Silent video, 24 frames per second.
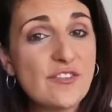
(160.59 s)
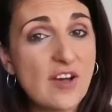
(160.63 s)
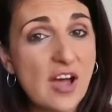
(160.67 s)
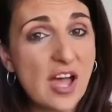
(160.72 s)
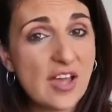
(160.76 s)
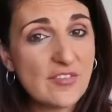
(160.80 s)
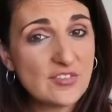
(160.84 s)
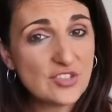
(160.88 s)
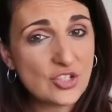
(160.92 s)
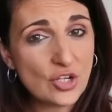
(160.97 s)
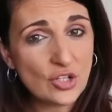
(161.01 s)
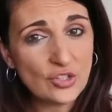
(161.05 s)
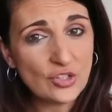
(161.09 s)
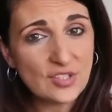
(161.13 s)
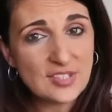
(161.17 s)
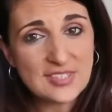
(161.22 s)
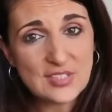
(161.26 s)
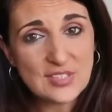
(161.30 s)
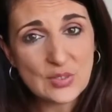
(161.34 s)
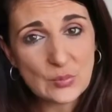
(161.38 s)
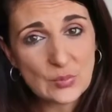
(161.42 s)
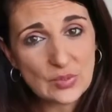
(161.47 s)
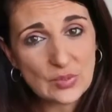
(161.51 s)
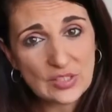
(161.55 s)

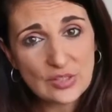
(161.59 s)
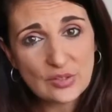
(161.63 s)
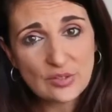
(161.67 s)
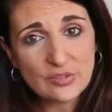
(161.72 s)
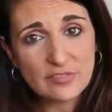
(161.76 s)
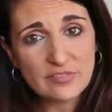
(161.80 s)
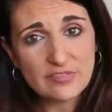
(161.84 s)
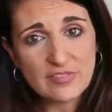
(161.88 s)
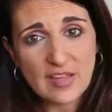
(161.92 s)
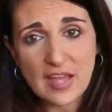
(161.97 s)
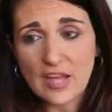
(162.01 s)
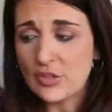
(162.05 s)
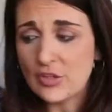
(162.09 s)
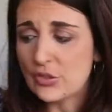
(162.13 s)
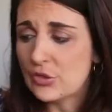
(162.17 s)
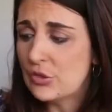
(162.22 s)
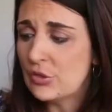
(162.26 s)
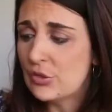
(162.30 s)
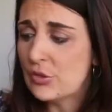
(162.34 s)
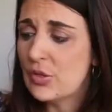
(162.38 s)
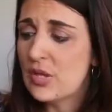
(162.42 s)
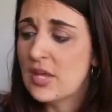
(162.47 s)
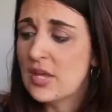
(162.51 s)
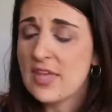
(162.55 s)
$5, so really good
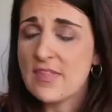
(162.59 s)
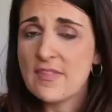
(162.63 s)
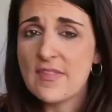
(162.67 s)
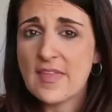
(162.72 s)
value.